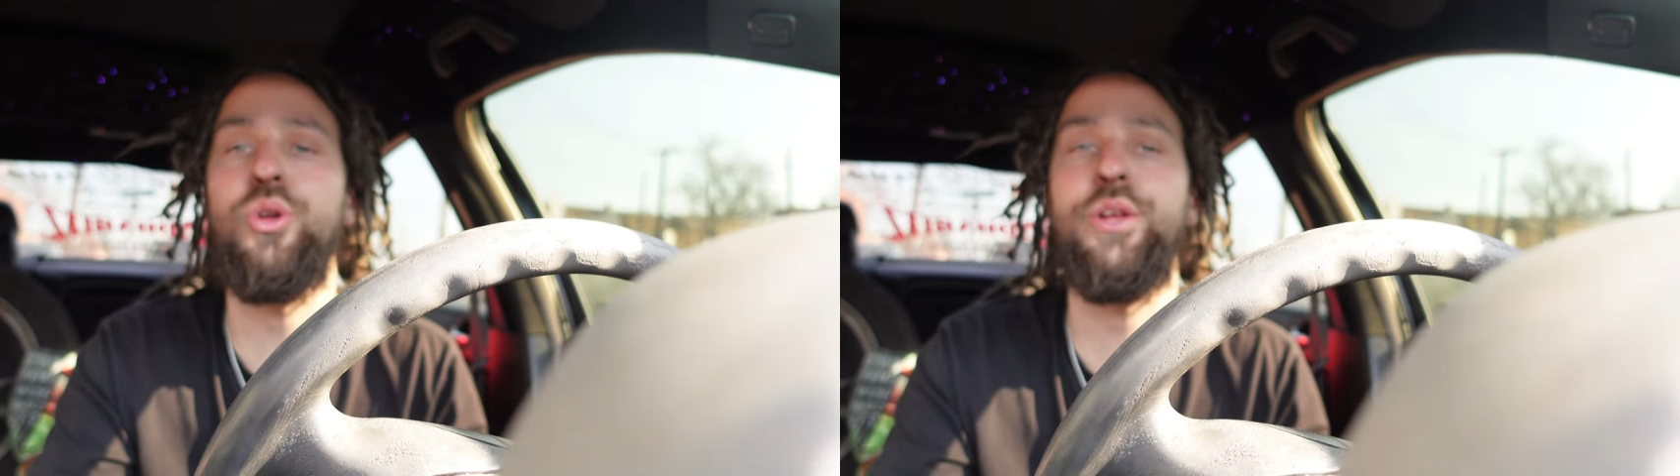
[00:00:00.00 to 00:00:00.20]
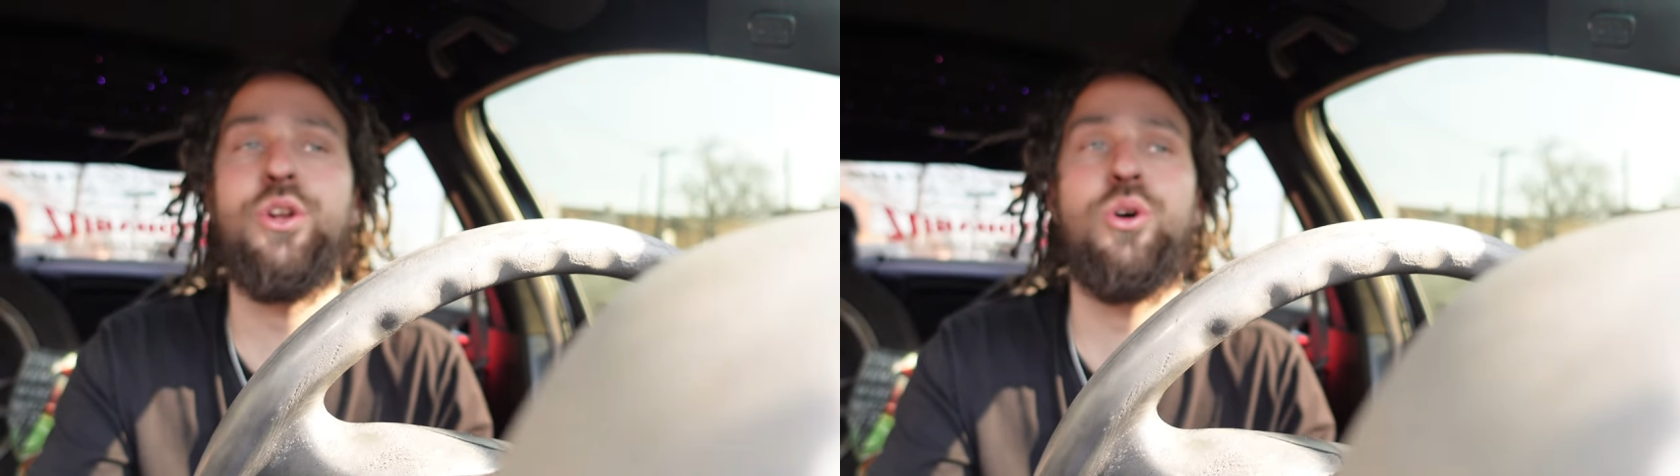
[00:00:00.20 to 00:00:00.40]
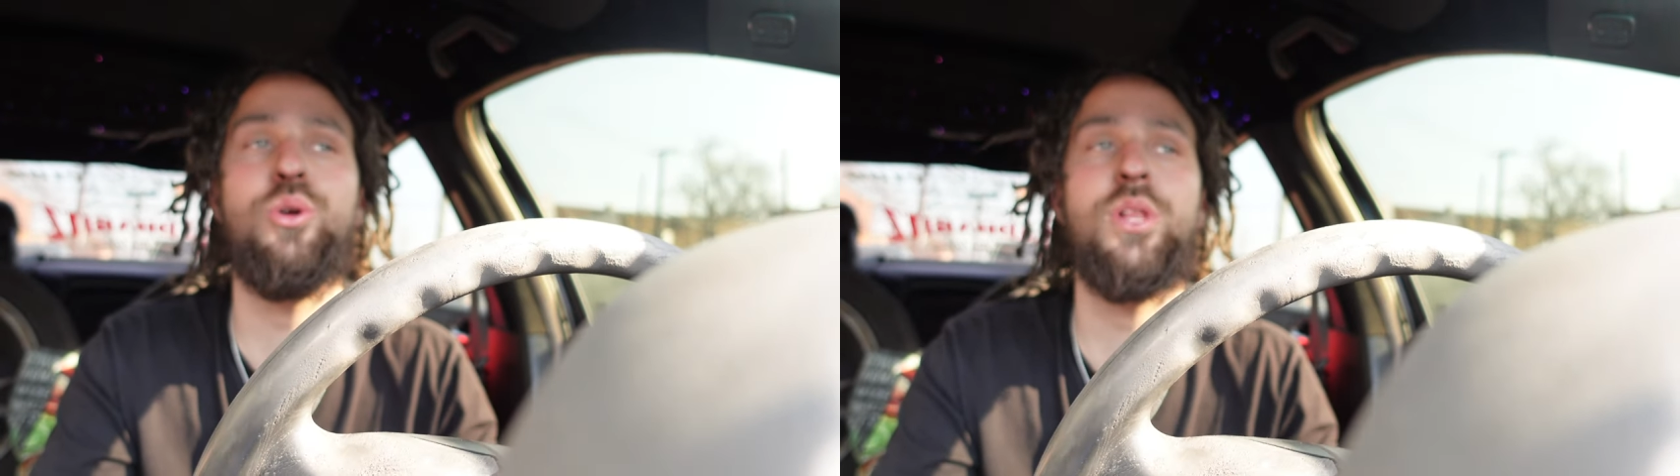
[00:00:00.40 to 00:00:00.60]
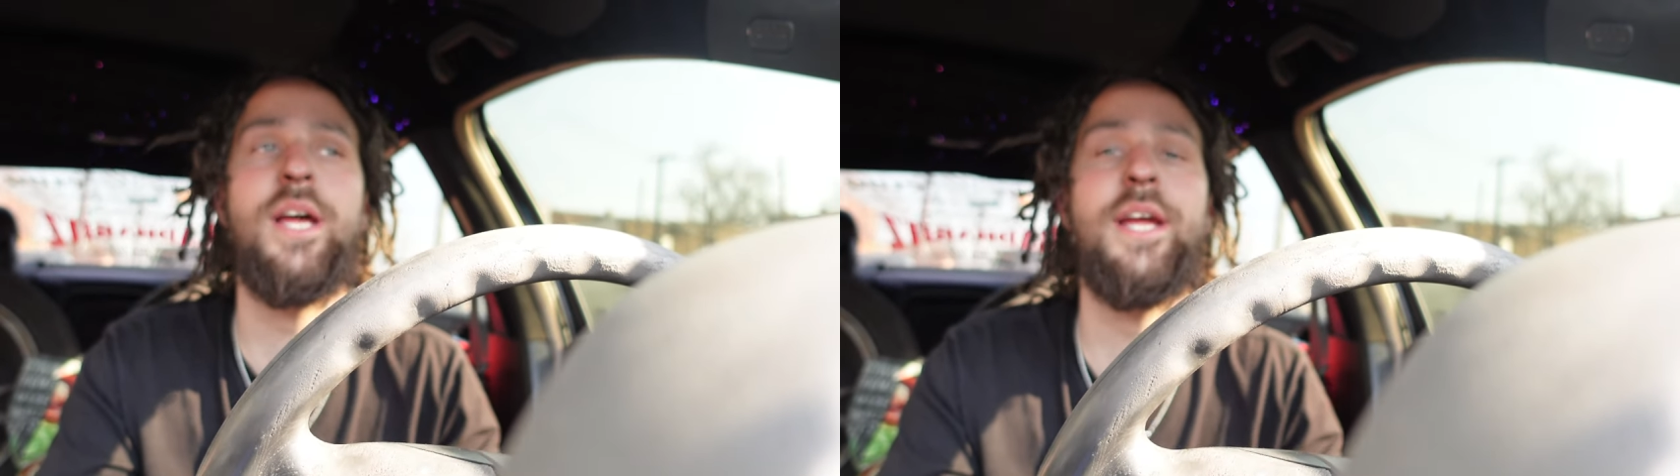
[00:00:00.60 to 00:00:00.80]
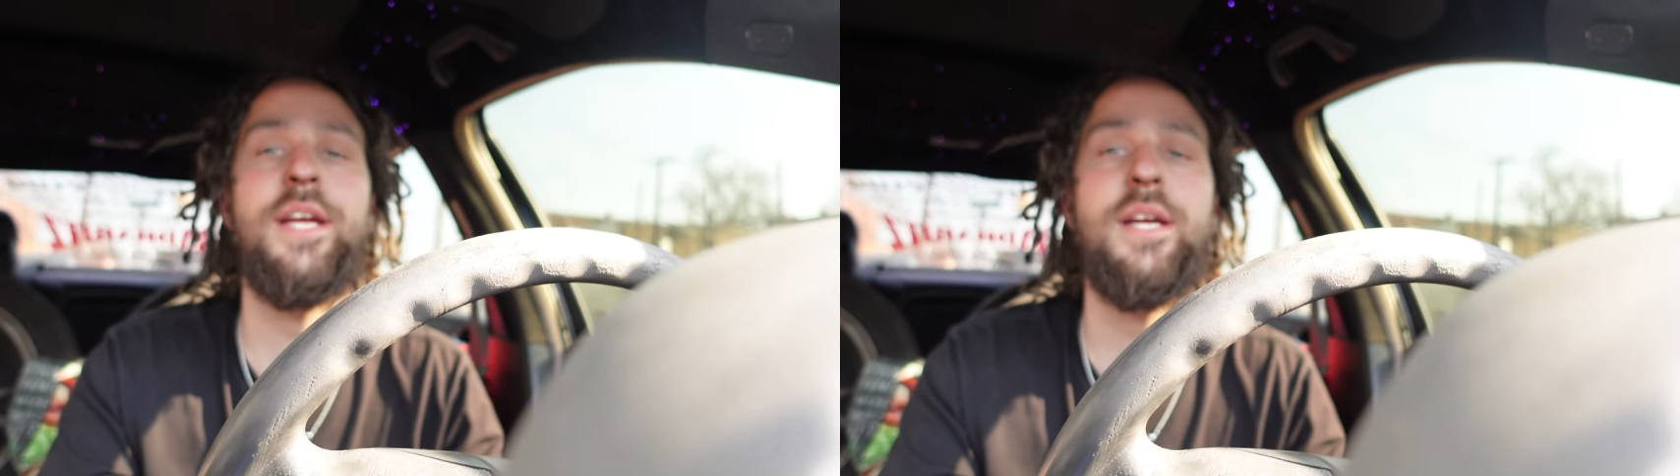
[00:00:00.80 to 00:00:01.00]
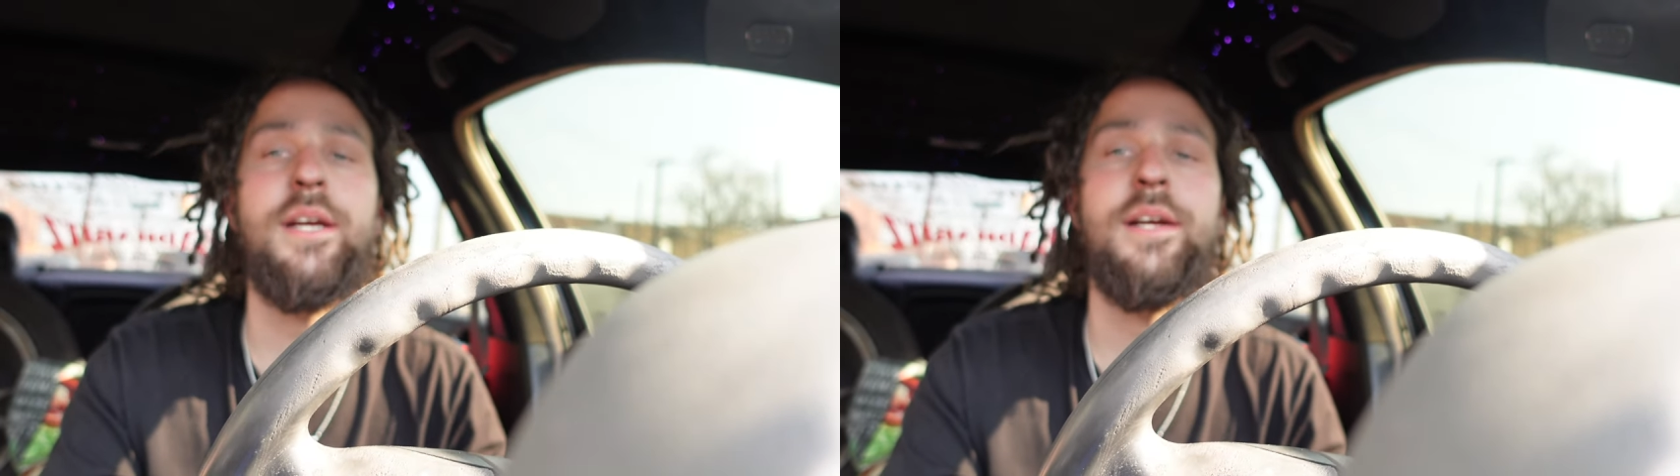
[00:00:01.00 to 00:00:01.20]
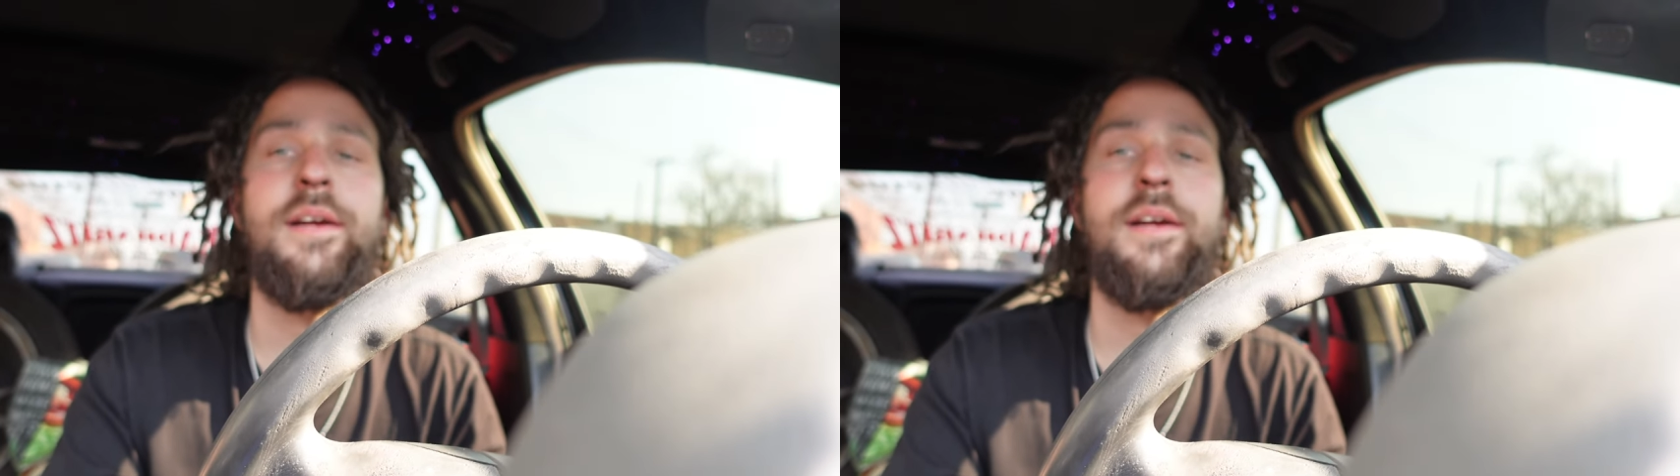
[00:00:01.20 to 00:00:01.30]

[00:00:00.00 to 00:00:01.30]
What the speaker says: You know, like,